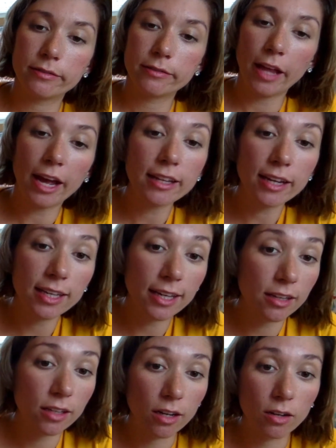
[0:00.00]
I like
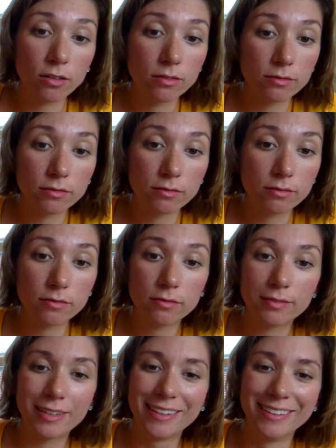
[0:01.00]
yellow.
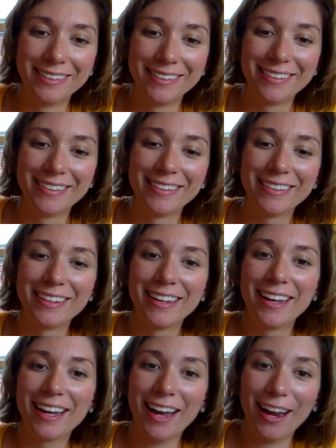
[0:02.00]

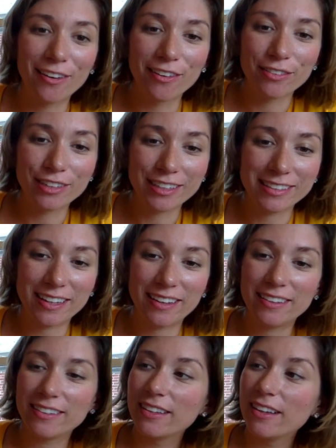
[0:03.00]
I don't know if you can
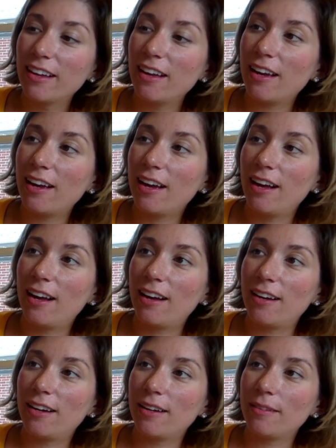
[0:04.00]
tell.
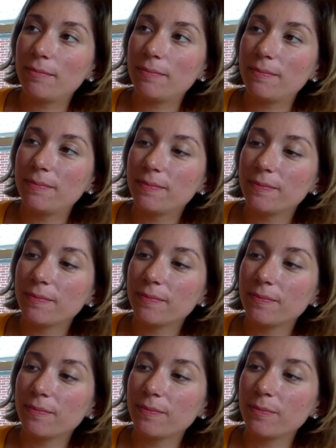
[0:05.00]

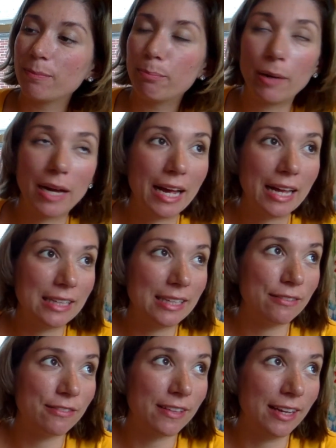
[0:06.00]
But I live
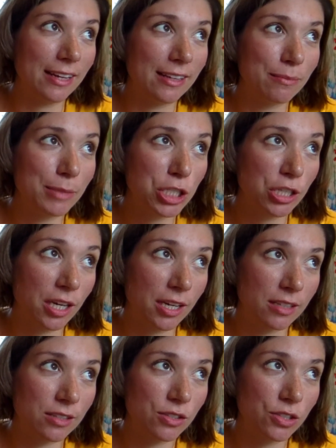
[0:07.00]
in
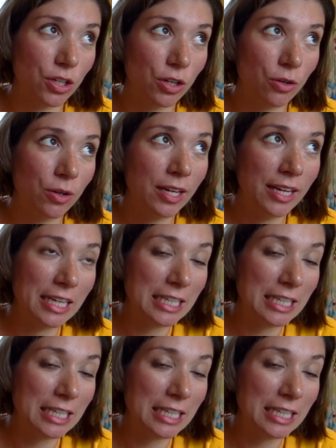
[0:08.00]
Michigan, so it's